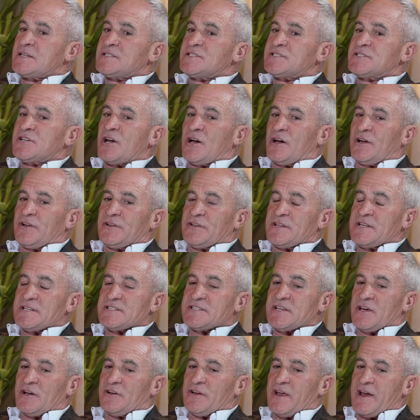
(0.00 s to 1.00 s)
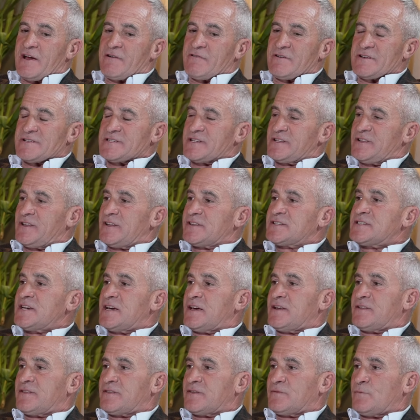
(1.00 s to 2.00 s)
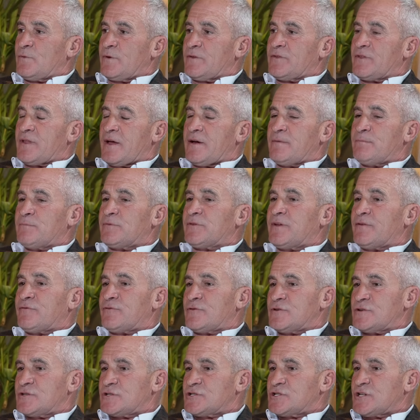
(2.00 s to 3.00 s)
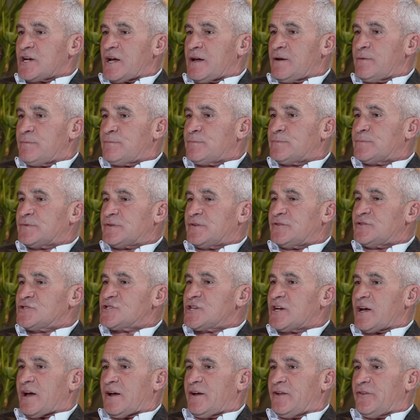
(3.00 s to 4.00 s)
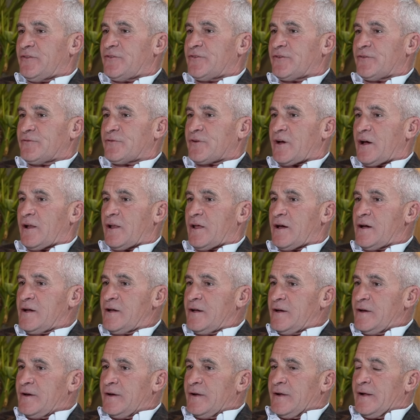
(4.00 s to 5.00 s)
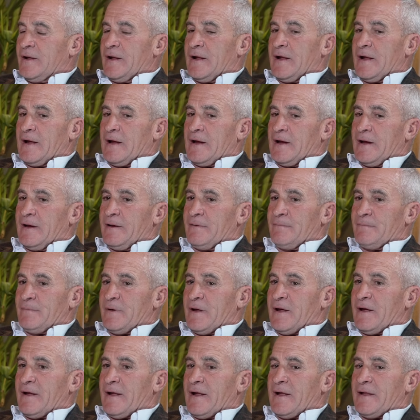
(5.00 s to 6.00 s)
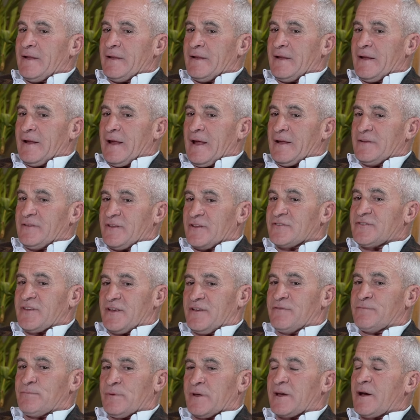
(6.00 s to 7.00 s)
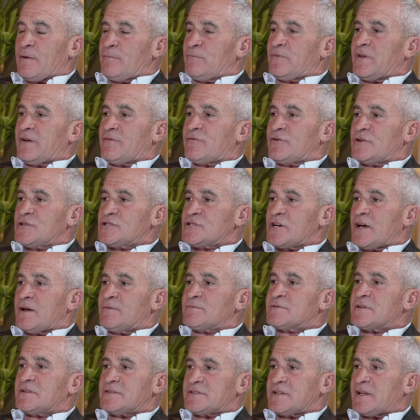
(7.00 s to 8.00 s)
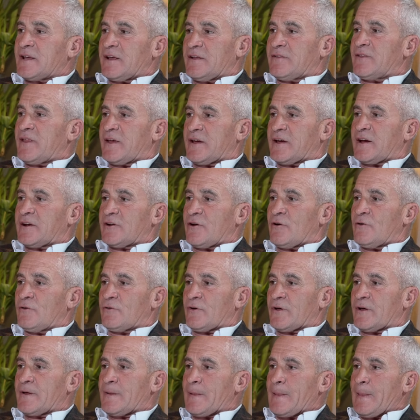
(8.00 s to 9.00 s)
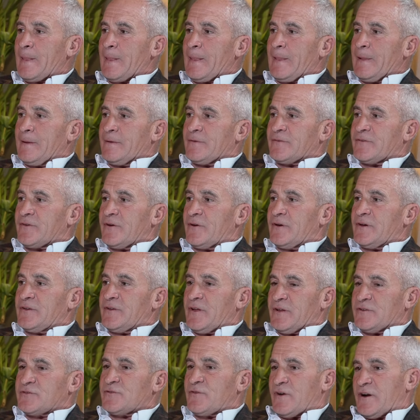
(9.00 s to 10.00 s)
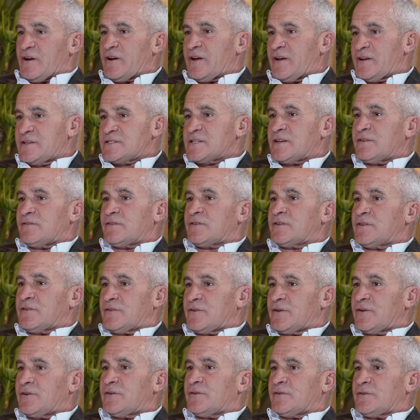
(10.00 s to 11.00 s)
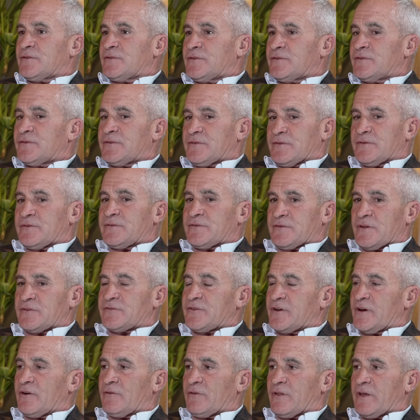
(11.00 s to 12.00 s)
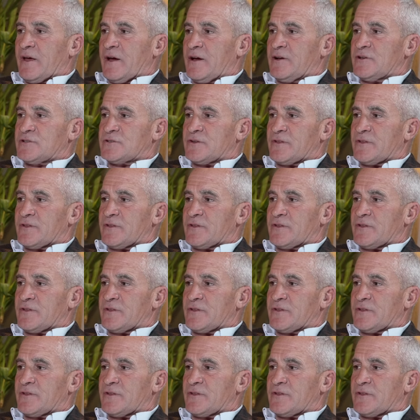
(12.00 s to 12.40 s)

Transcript: certain areas in the teeth with different shapes and shades of colour, and the teeth become different shapes as they get older. So it's very easy to tell the age of